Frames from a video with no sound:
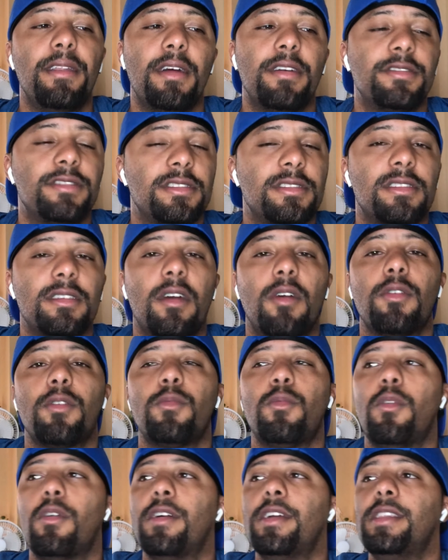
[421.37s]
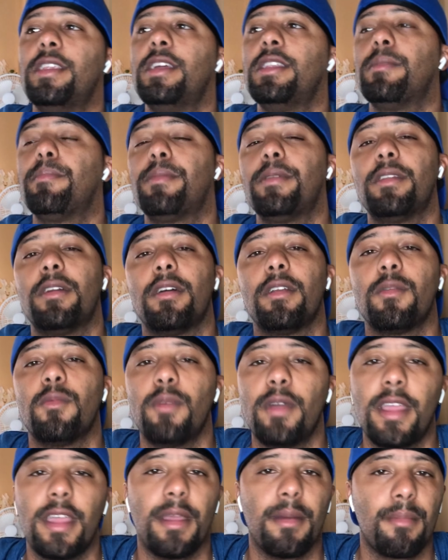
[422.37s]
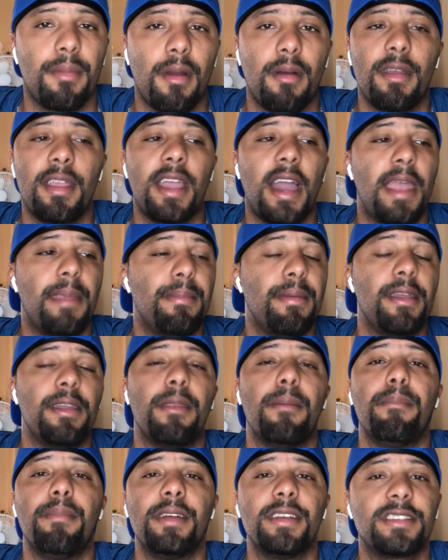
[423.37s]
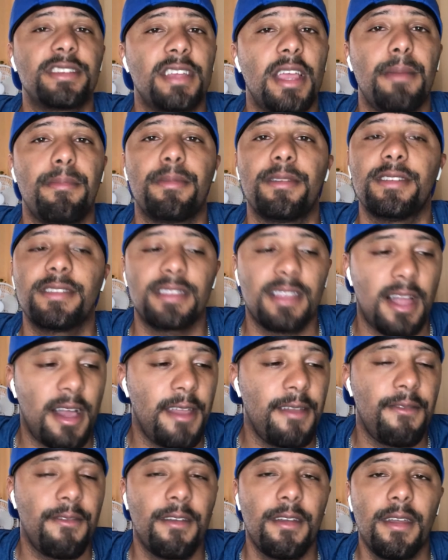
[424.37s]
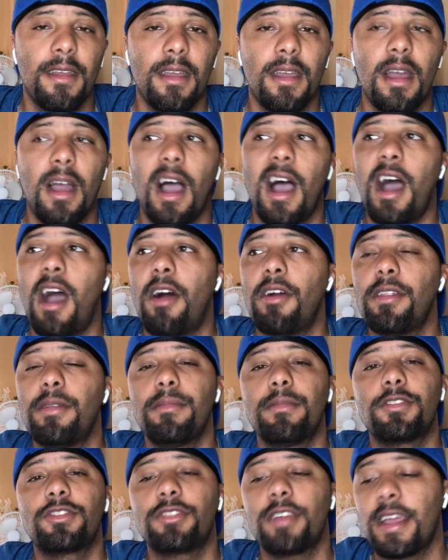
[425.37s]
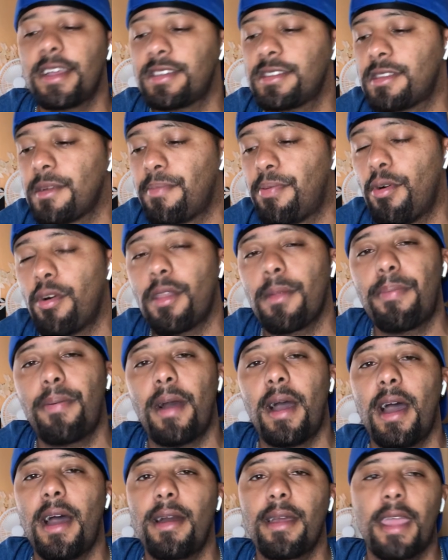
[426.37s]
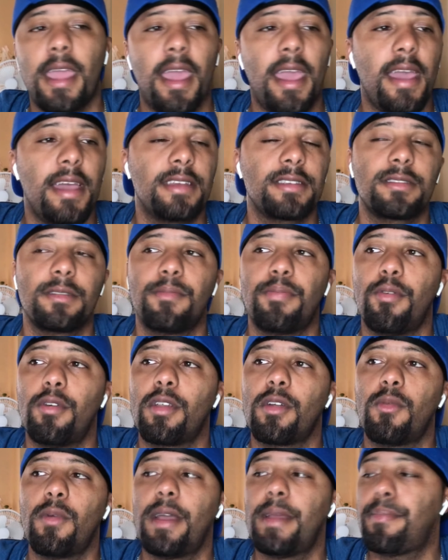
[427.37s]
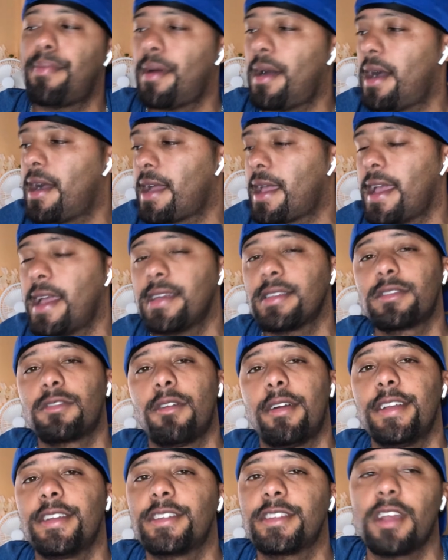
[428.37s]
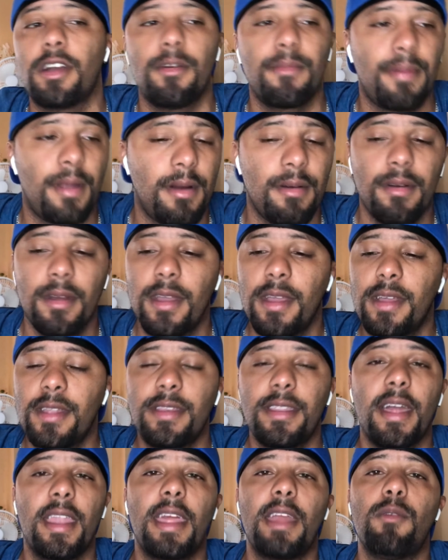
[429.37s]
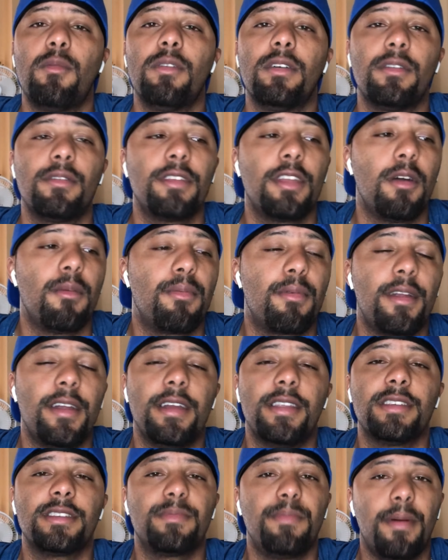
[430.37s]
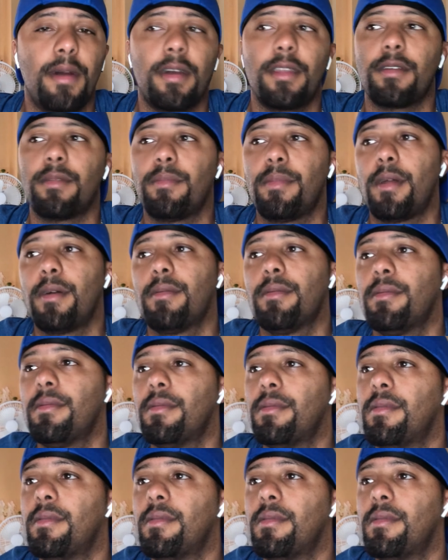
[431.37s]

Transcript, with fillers: there just to go to war. He need to be there to win, bro. He got to be in the best shape of his life. All them distractions, the Porter podcast, the Porter Way podcast, great show, bro. That ain't where your bread is buttered, bro.